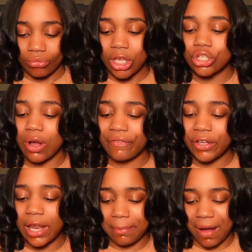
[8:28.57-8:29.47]
So I
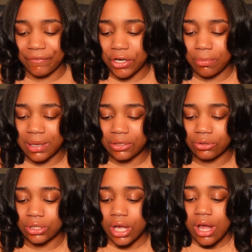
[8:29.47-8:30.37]
feel like my
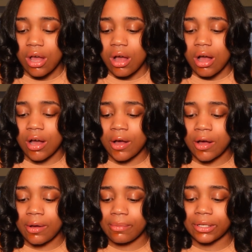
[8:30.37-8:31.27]
fundamentals
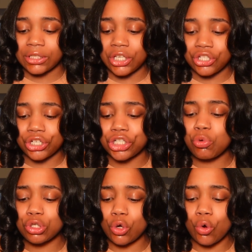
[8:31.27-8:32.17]
uh teacher, she
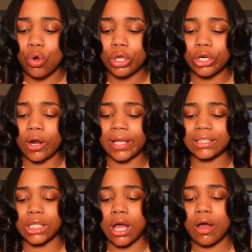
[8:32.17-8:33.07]
was cool and all that
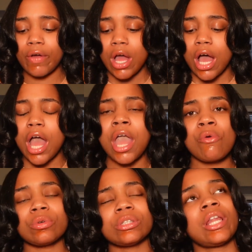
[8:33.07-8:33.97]
stuff.
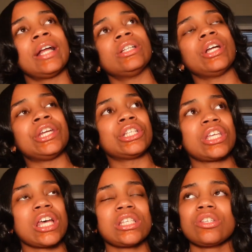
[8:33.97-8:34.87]
It like and the
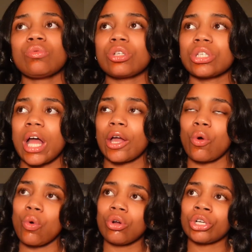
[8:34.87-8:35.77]
tests was like
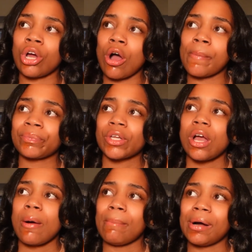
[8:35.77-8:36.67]
cool and all,
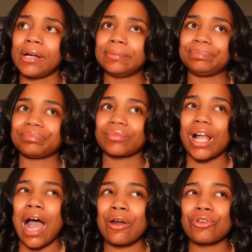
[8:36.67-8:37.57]
but
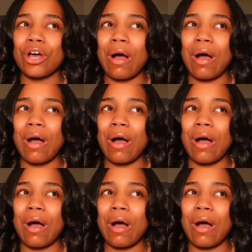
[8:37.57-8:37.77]
I don't know.